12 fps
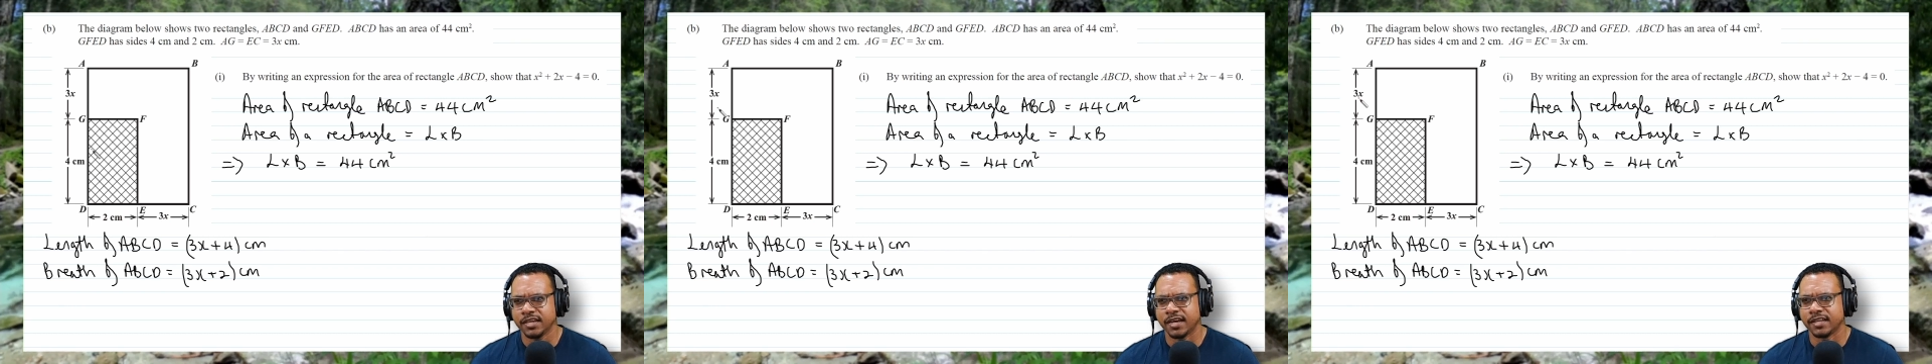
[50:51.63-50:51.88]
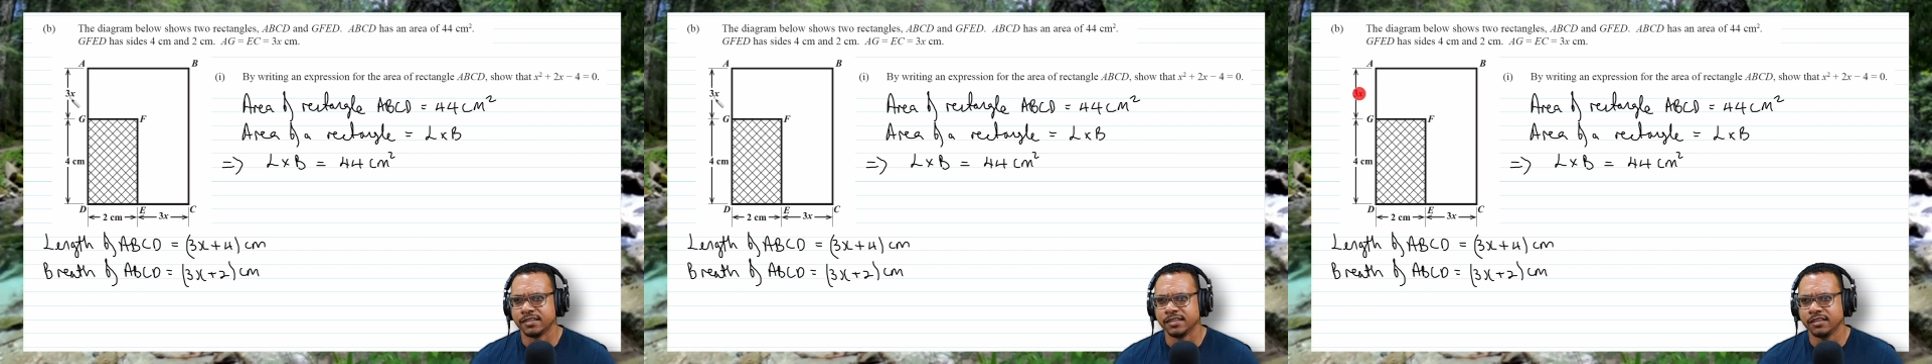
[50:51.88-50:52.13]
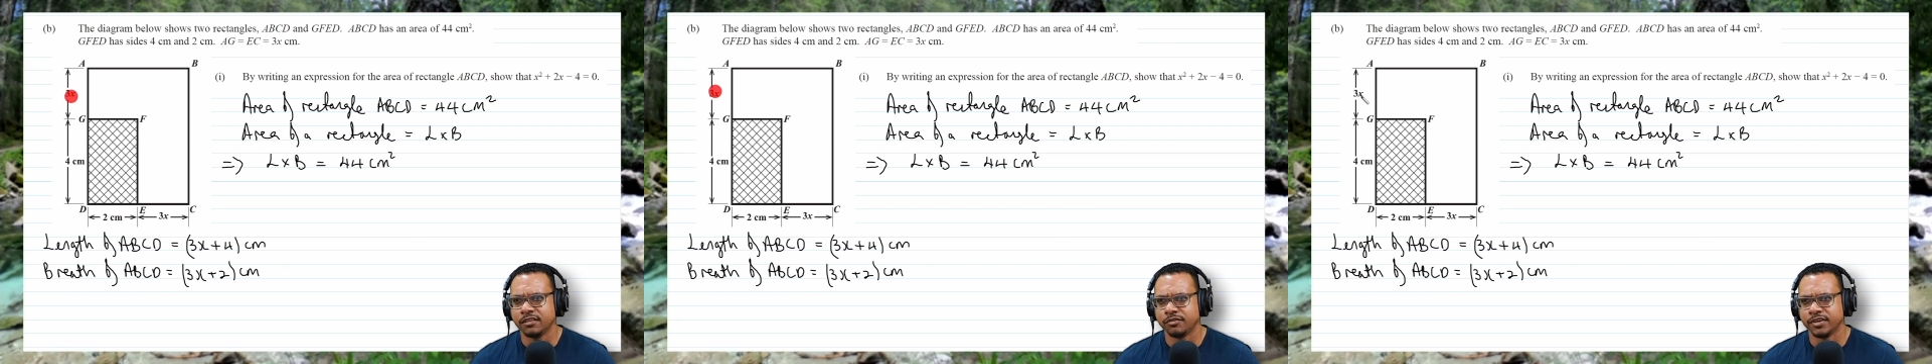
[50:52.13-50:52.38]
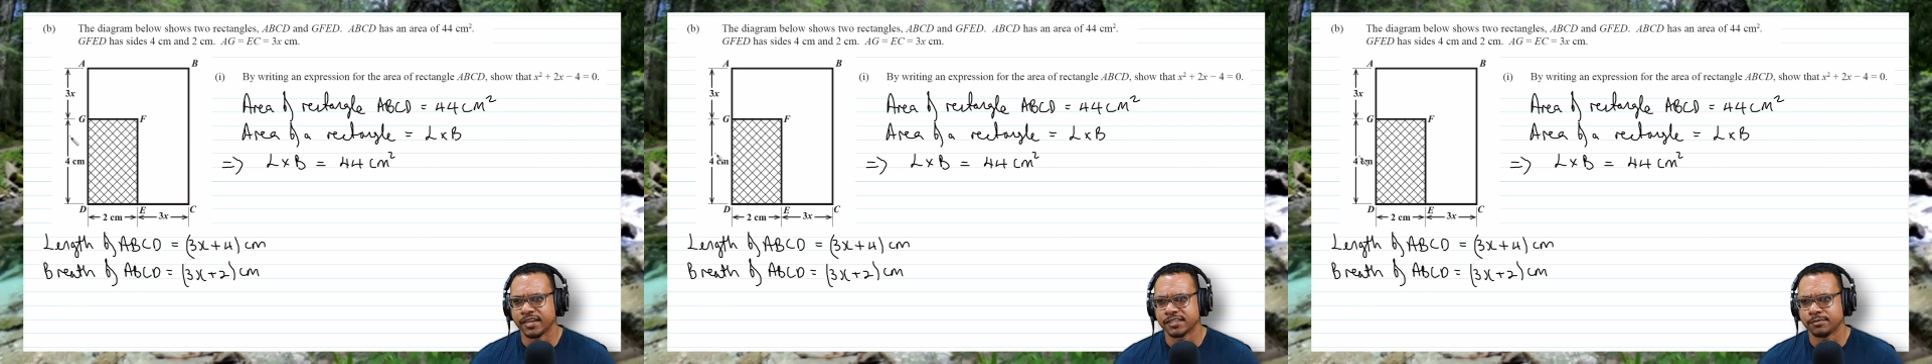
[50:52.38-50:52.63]
and the
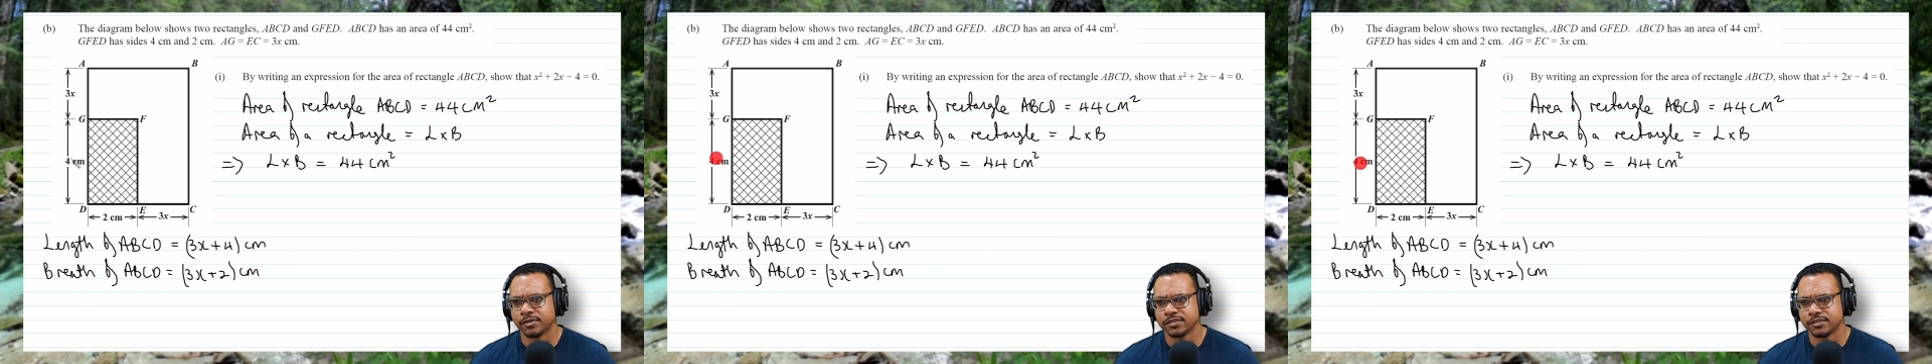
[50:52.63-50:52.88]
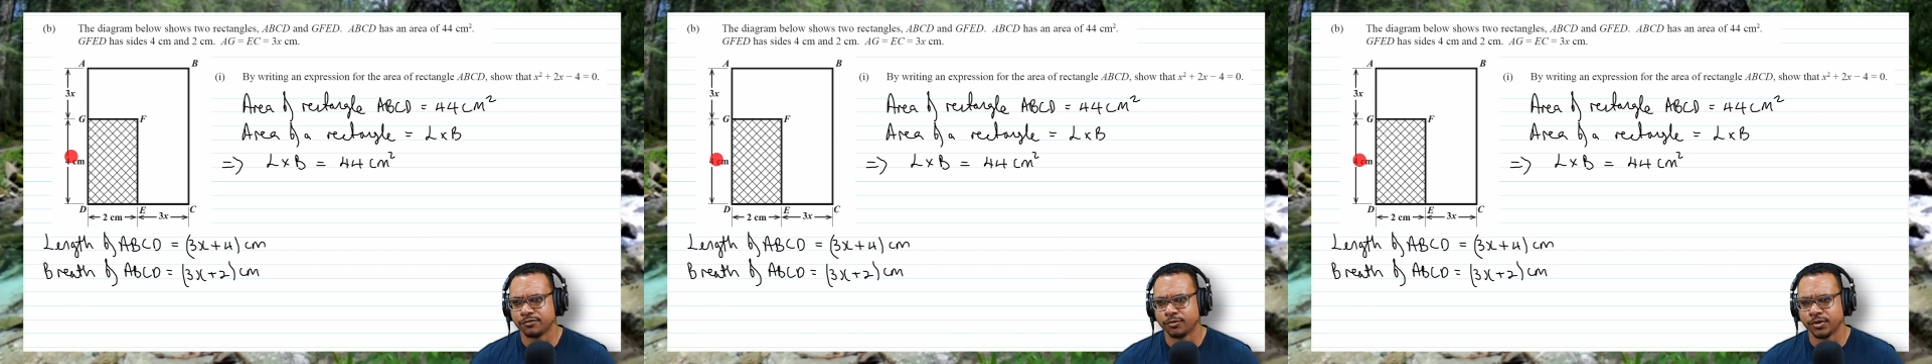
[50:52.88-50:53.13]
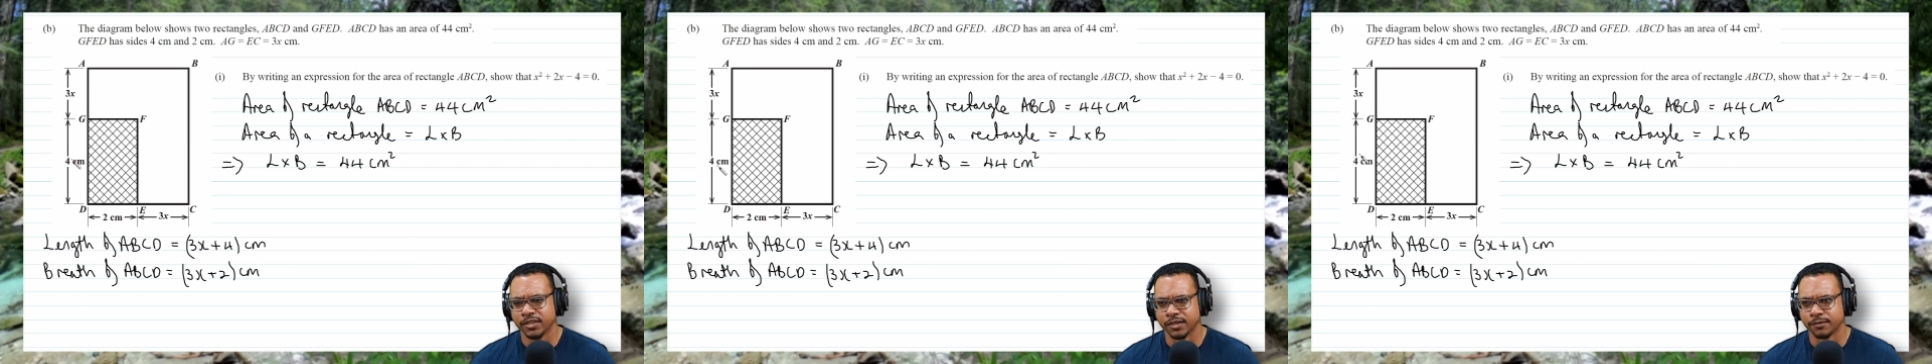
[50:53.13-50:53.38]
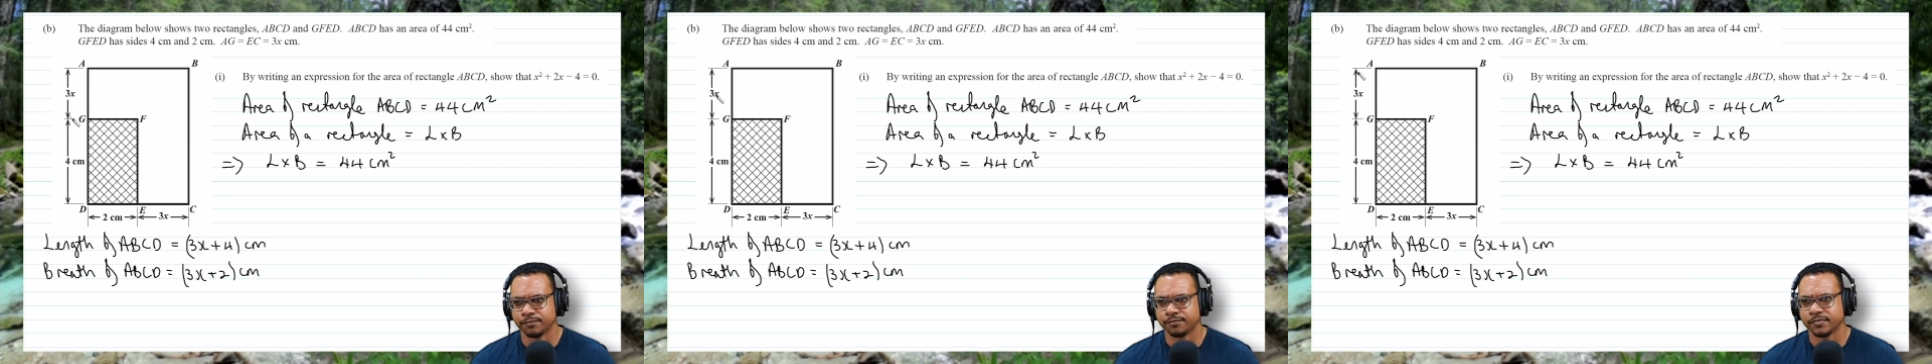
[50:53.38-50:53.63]
3x plus 4 here.